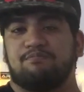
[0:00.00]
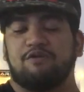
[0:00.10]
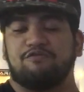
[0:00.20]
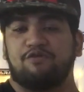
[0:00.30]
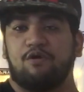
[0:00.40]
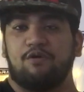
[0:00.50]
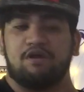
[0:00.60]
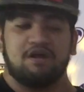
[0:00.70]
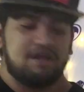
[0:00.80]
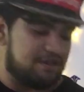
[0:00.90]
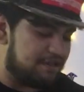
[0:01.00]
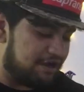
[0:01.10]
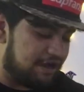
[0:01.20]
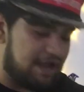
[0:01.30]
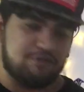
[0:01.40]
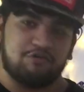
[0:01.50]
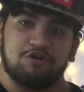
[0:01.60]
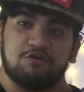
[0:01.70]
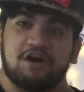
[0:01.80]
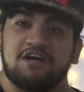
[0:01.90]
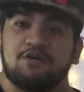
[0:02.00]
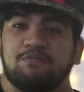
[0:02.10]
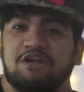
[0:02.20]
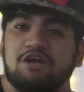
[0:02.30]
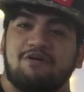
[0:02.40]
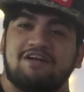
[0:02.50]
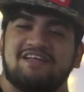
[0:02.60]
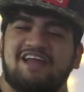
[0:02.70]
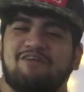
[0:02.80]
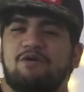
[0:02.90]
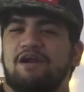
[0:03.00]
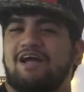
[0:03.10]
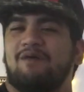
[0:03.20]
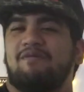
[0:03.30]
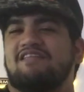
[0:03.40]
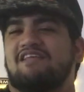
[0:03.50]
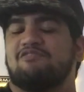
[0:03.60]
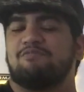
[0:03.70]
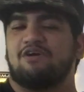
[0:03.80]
before uh, and you want to get into mini quad then i won't recommend this